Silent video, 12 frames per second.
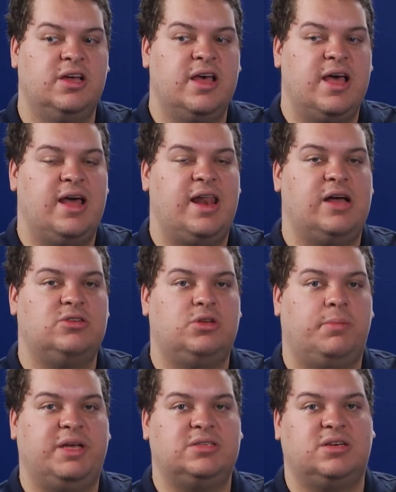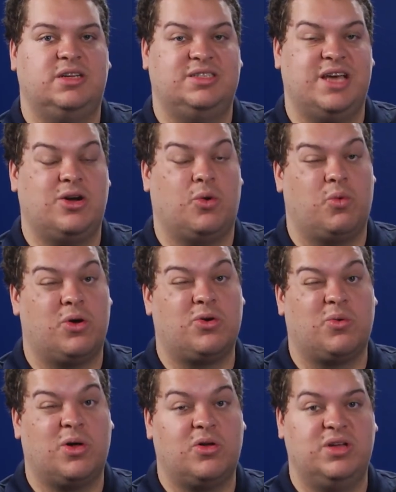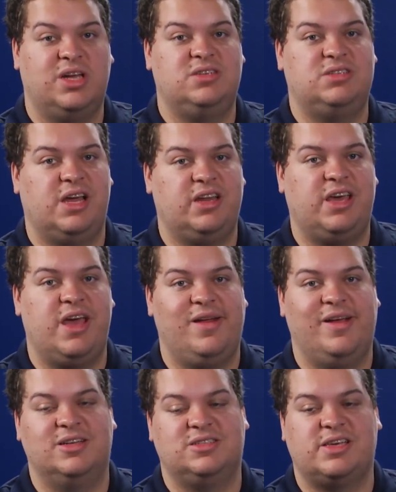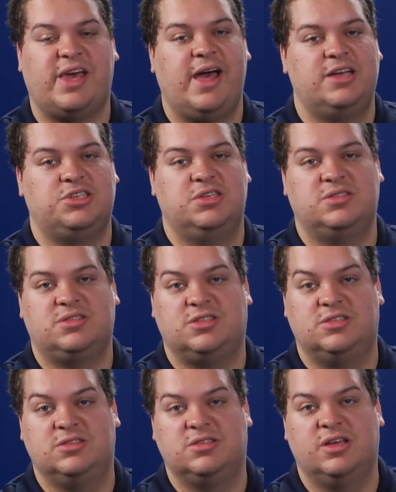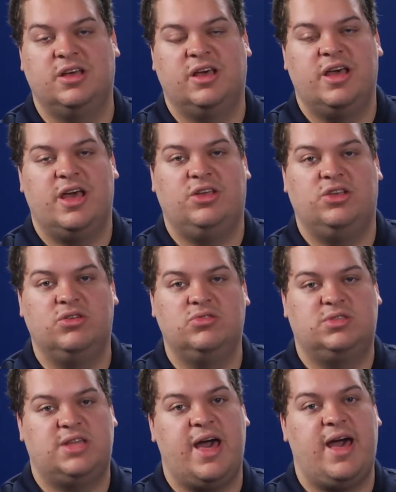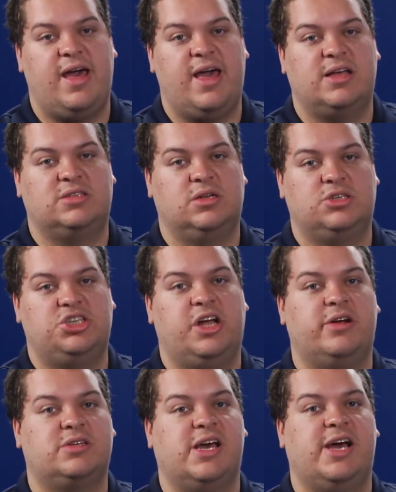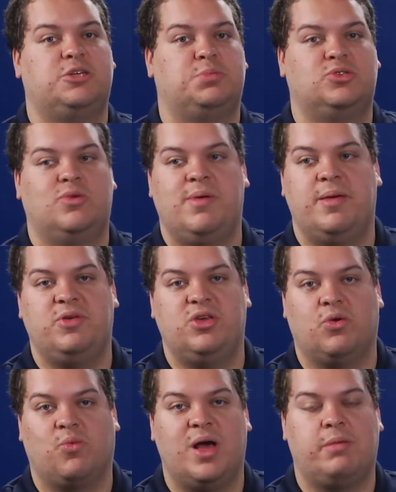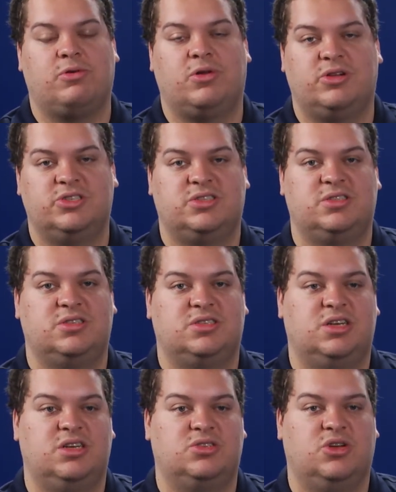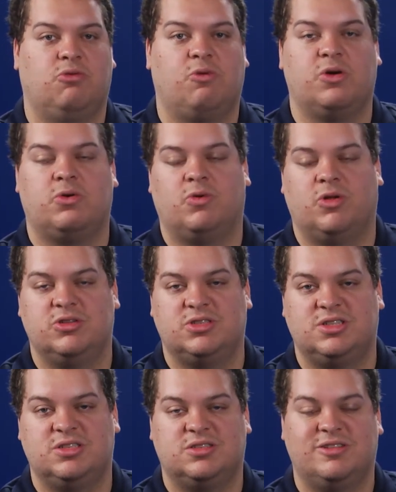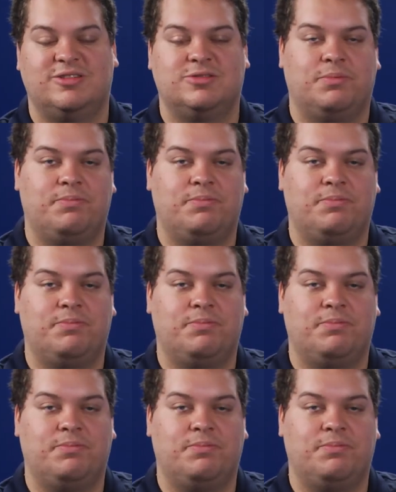It allows you to basically take a worker role and dedicate it as a cache instance and use that as a shared cache between maybe your web role instances or your worker role instances.